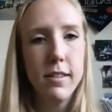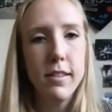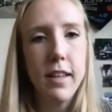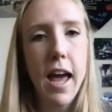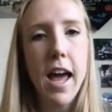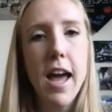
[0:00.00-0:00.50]

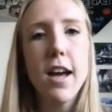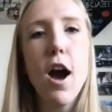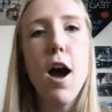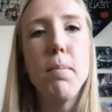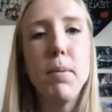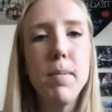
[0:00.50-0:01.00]
Okay,
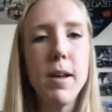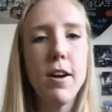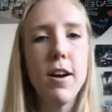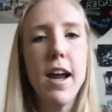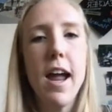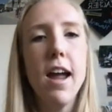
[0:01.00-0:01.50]

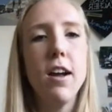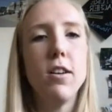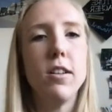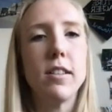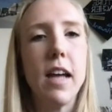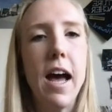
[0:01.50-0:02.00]
complementary
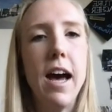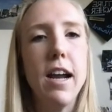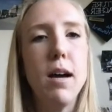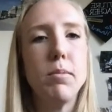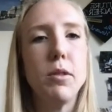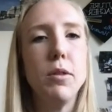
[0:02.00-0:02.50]
angles add
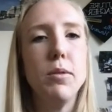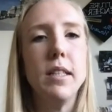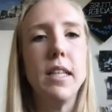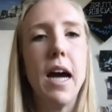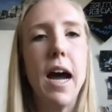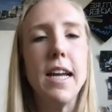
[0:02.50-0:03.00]
up to
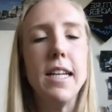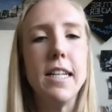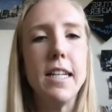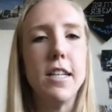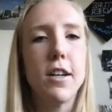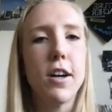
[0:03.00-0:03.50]

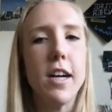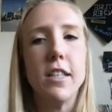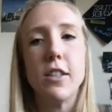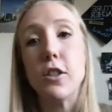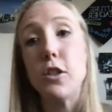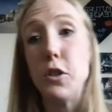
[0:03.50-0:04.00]
90
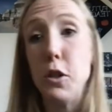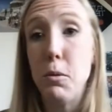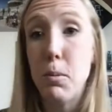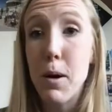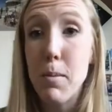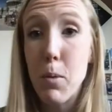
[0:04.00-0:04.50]
degrees.
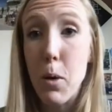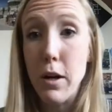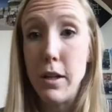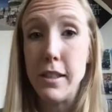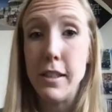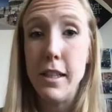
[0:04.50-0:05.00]
Super
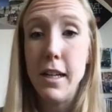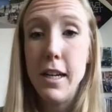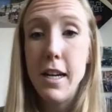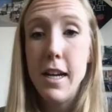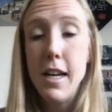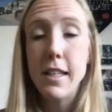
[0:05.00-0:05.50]
important.
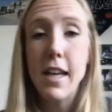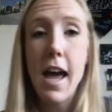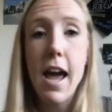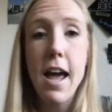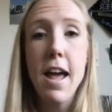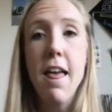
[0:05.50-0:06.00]

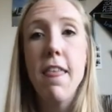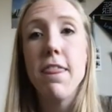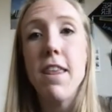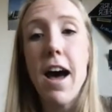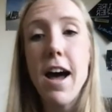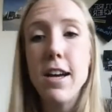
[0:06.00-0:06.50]
Okay,
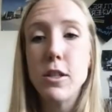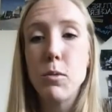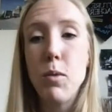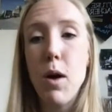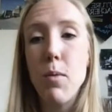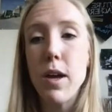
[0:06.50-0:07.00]
that is
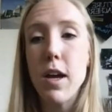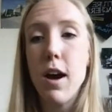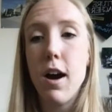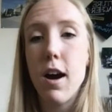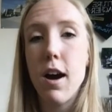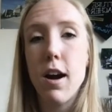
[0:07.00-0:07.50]
what we
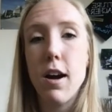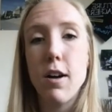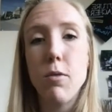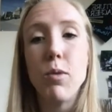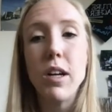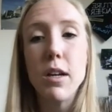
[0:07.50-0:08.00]

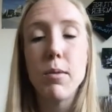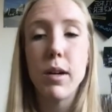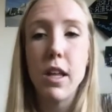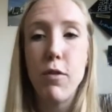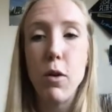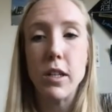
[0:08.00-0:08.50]
are really,
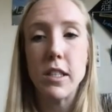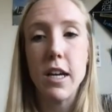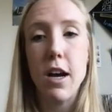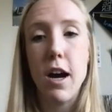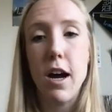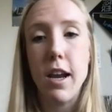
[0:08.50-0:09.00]
really
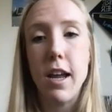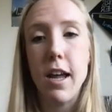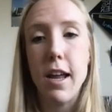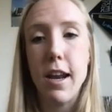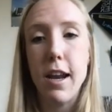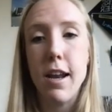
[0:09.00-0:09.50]
focusing on
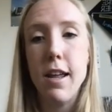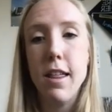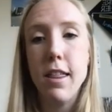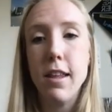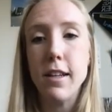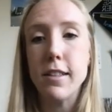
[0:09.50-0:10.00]
in
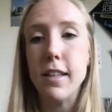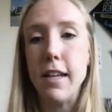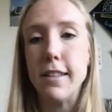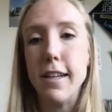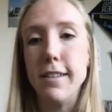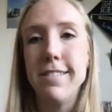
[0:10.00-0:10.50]
this
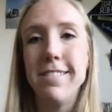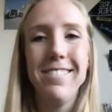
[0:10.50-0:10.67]
lesson.